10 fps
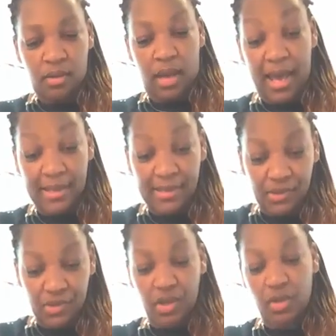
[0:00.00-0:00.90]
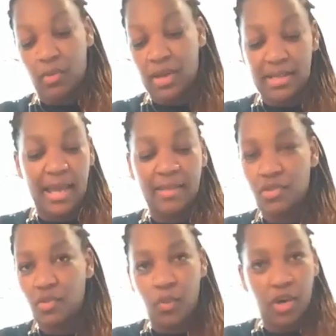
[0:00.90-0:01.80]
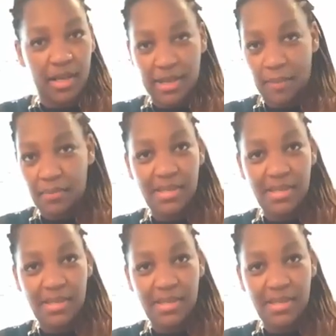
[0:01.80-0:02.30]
icing sugar, work at 10%,